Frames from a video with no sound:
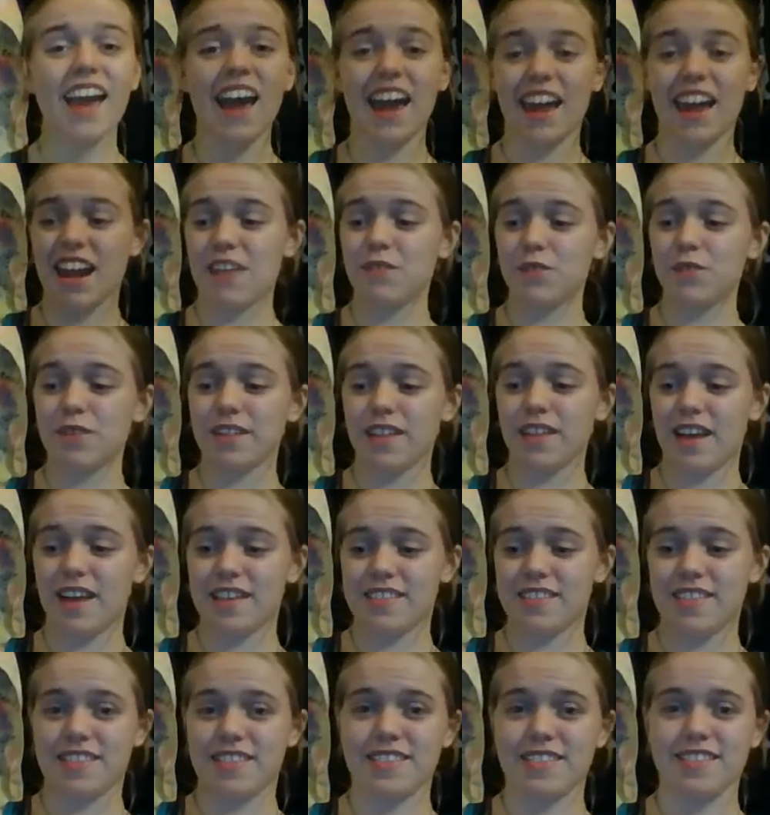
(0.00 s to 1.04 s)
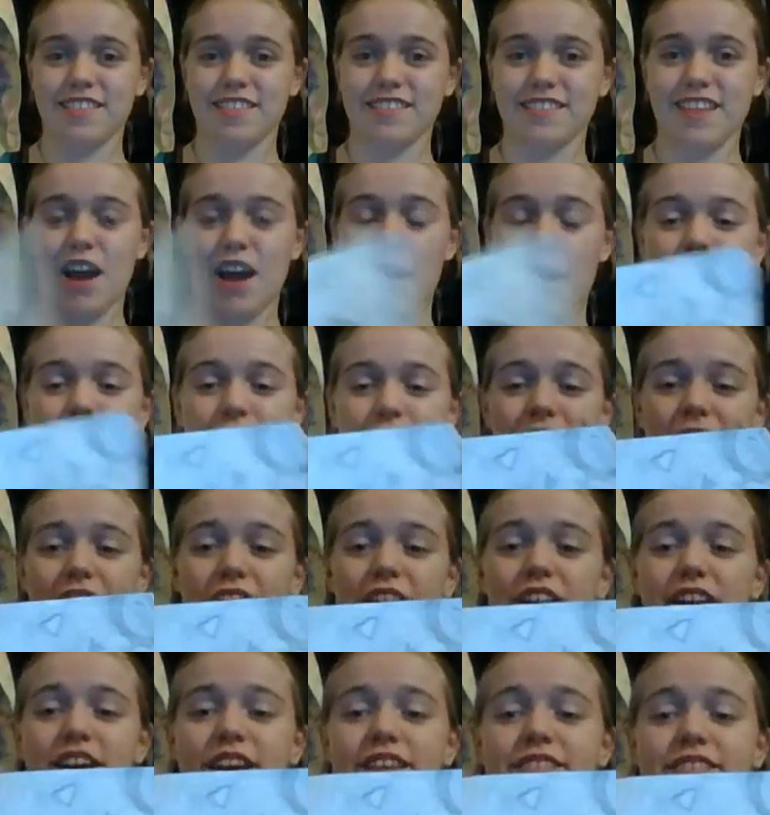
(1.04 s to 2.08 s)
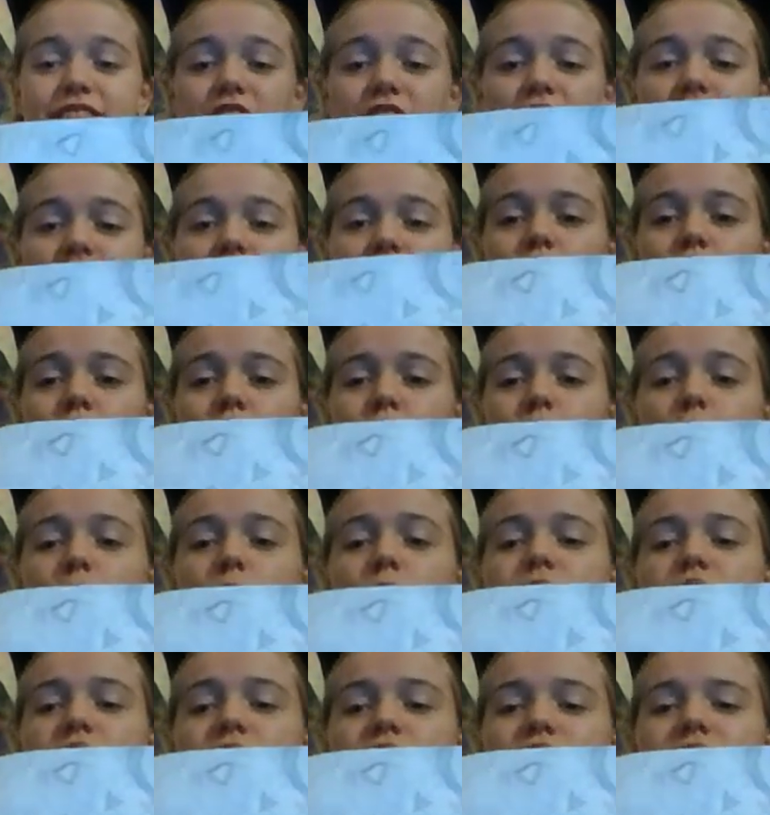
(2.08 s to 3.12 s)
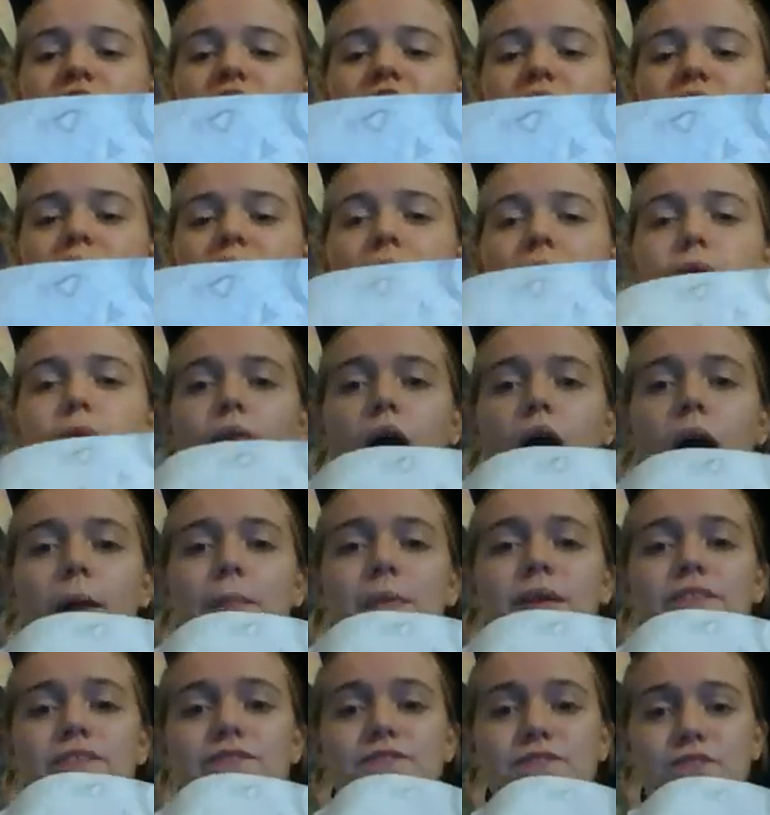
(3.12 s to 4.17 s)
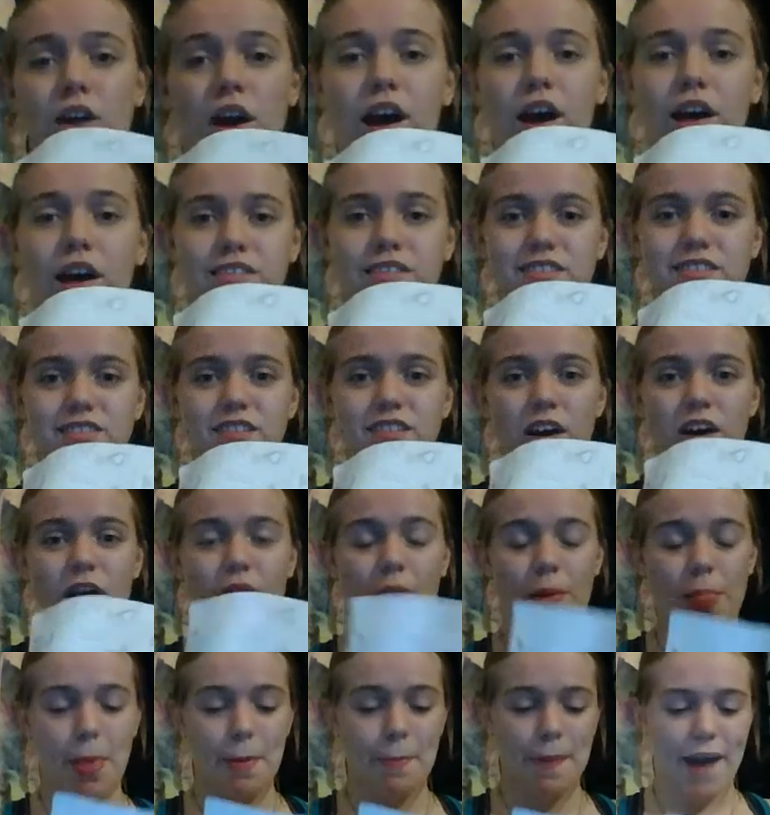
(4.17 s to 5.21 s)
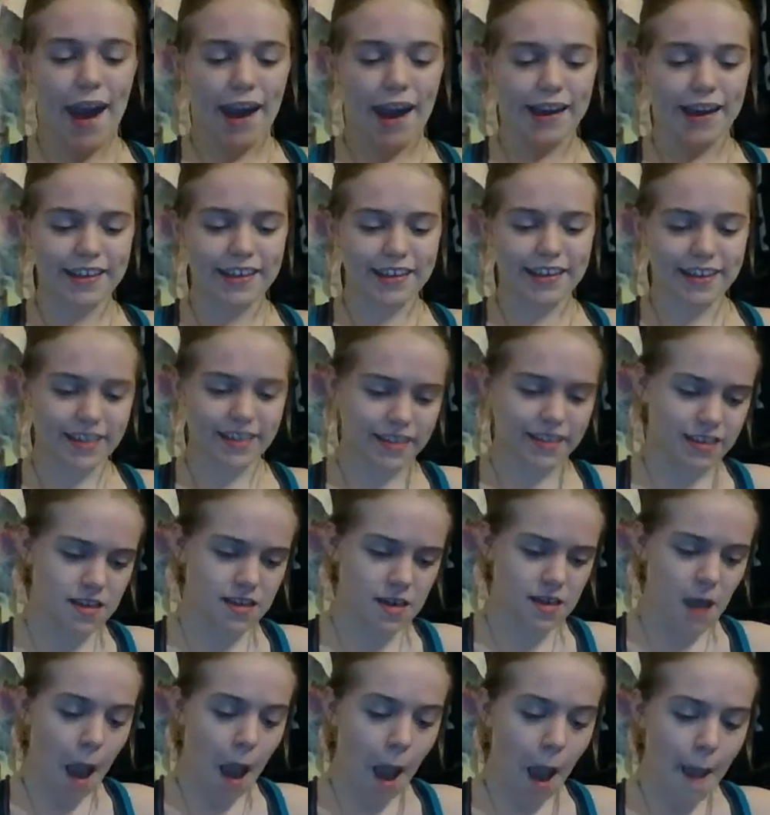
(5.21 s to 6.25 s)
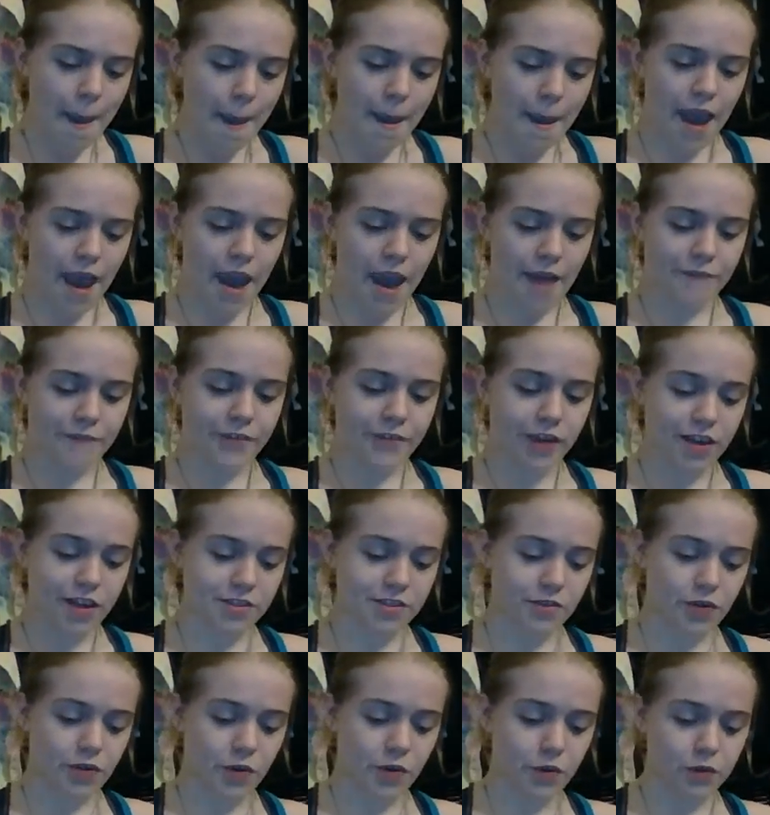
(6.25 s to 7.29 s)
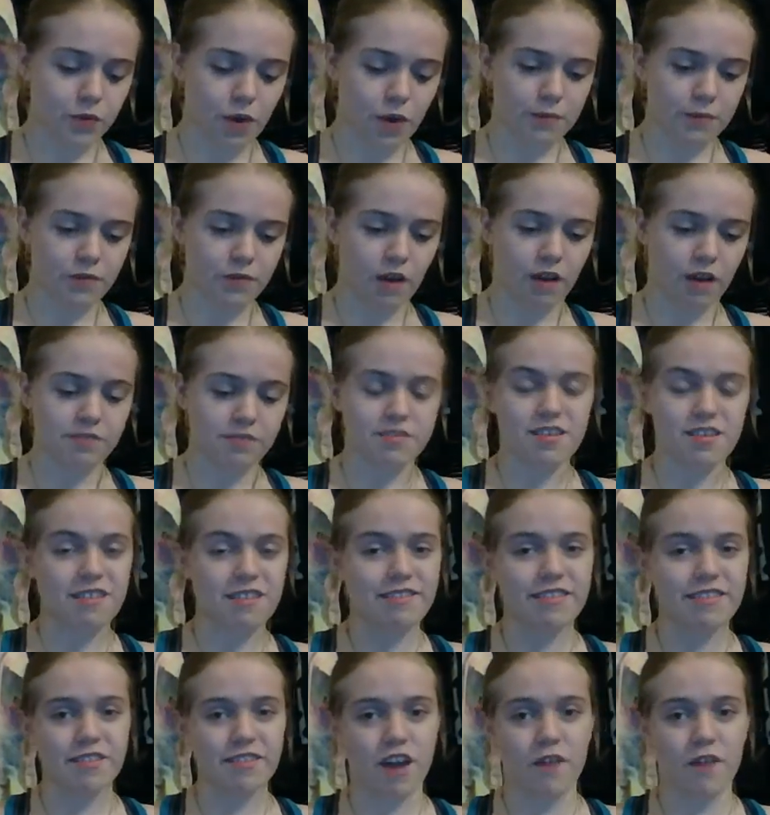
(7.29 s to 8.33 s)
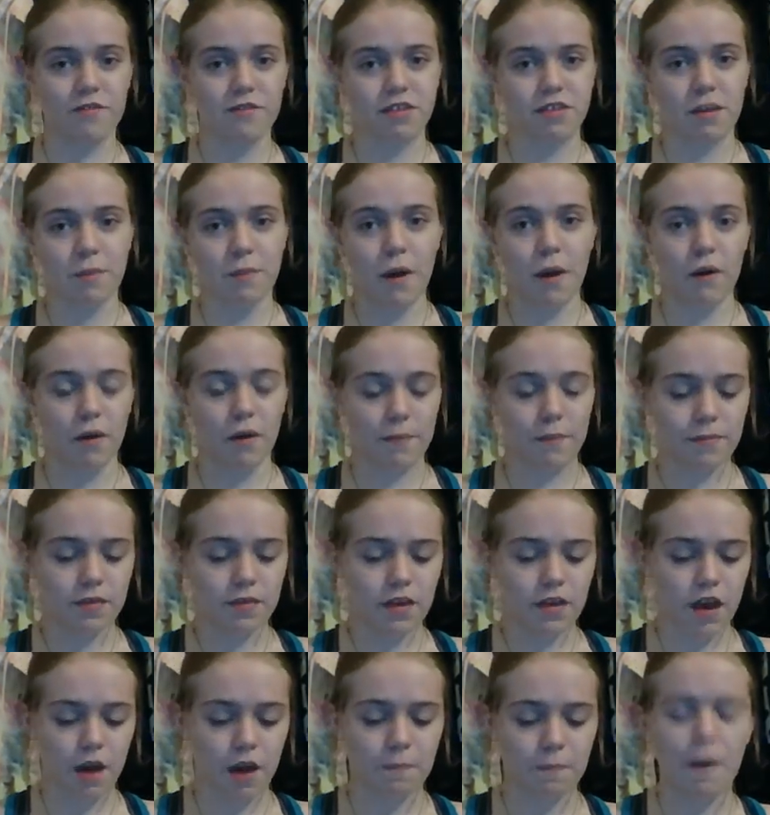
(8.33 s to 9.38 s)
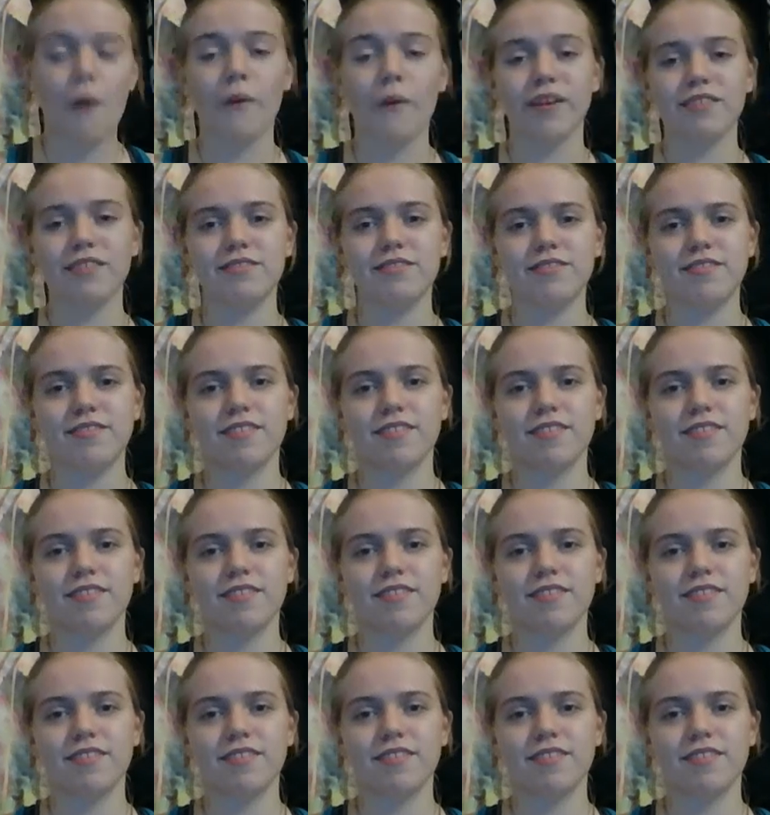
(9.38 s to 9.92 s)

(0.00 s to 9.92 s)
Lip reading: never realized this until now, but there is "The Road Not Taken" by Robert Frost on the back. If you guys don't know who Robert Frost is, he's obviously a poemist.